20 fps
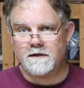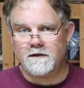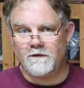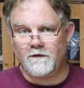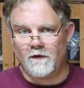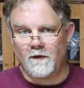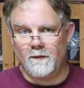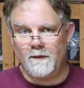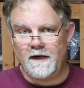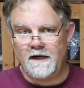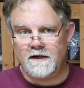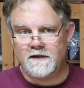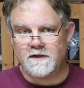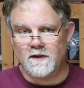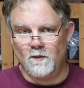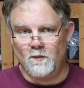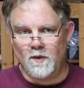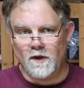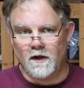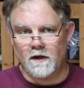for me
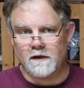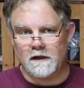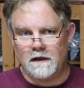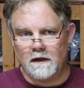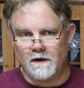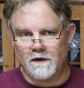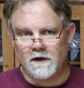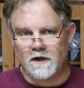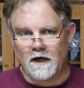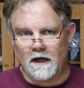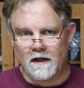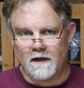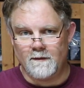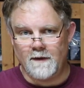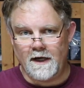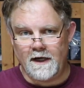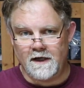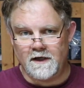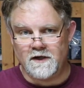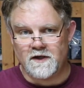to build another
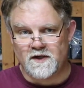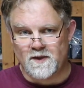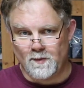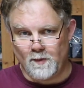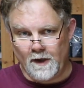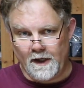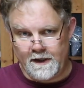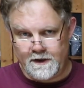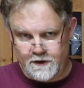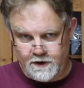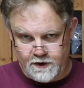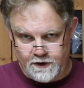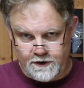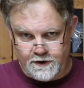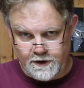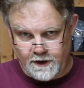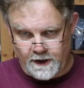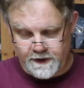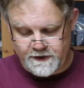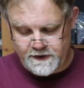Collimated display
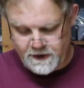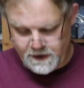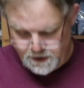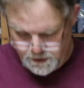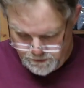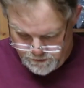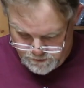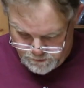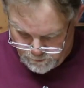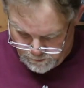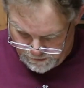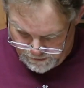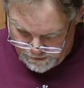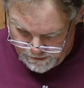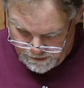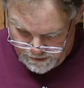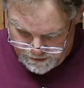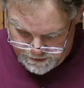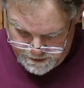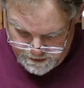just to use with
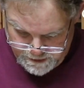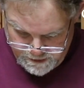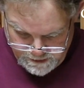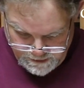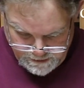this.